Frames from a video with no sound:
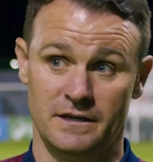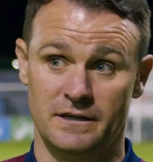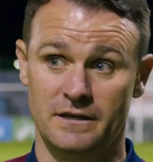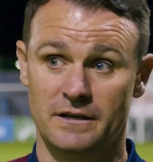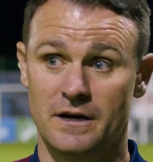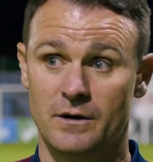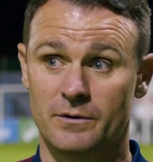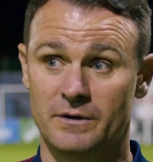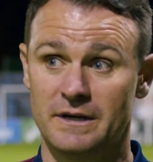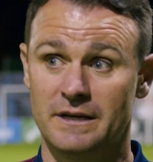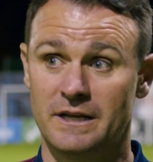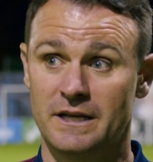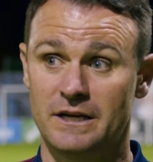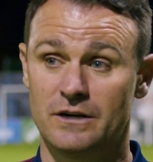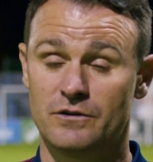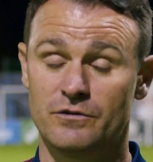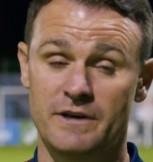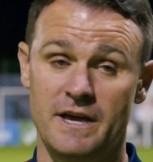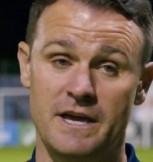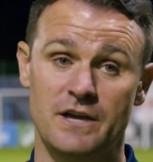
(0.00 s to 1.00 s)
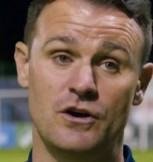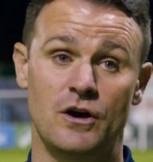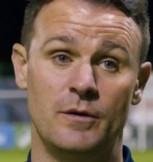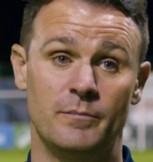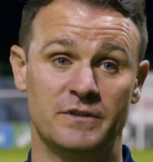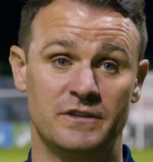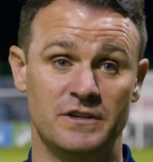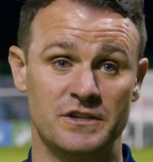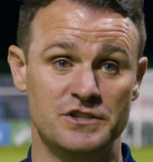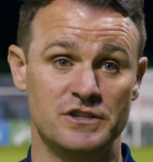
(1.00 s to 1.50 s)
it'll create
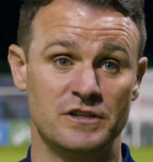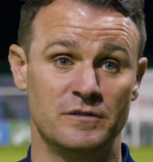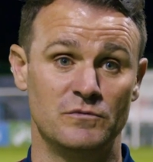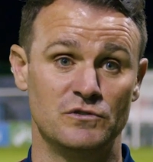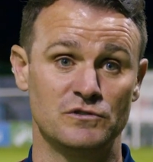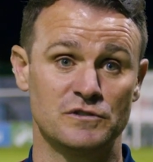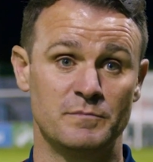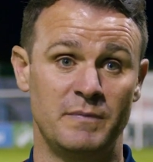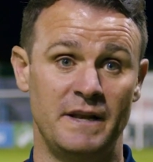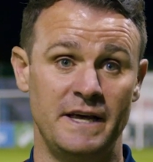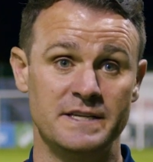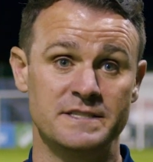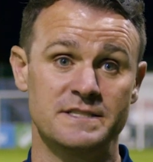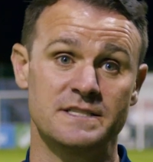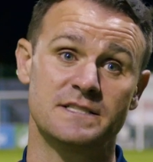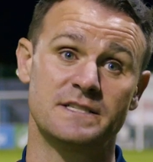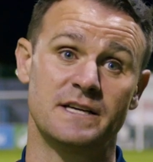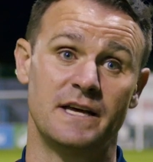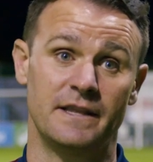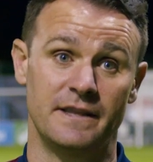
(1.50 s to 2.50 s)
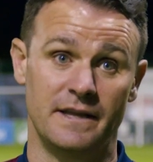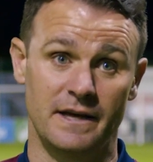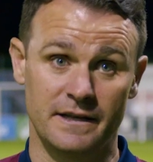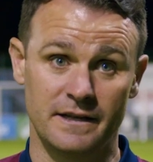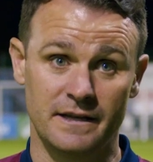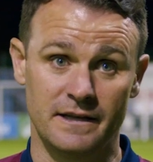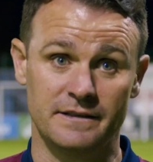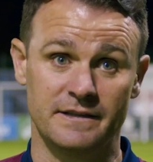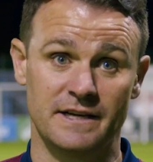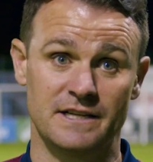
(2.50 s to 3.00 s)
competition amongst places,
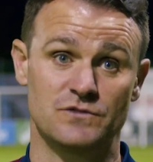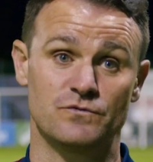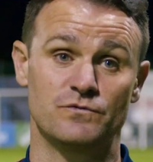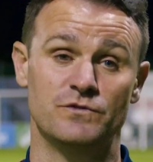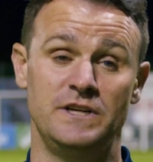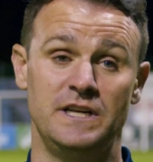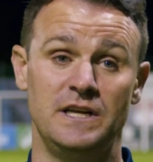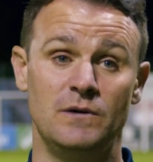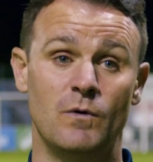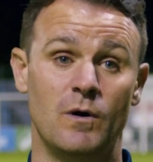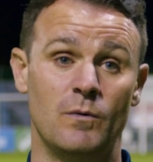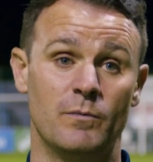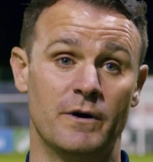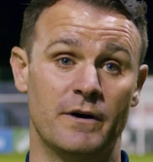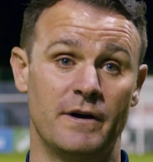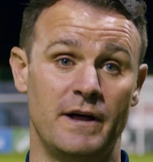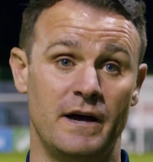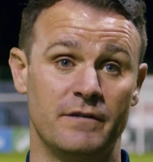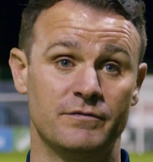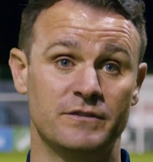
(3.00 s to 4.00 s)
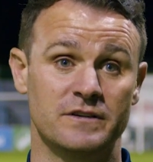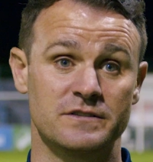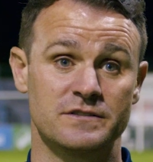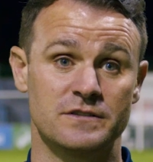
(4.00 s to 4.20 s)
and that's really what we're after.